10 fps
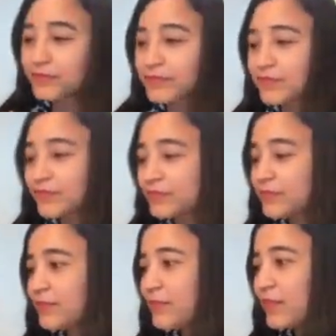
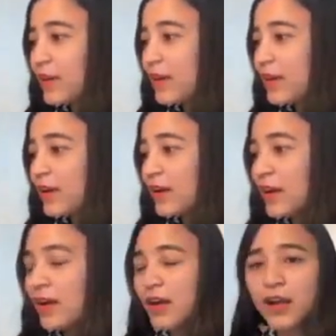
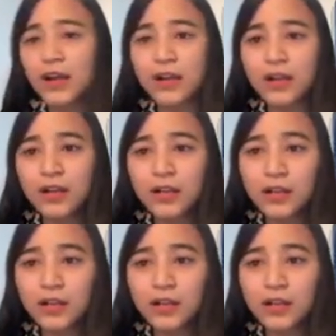Nobody speaks.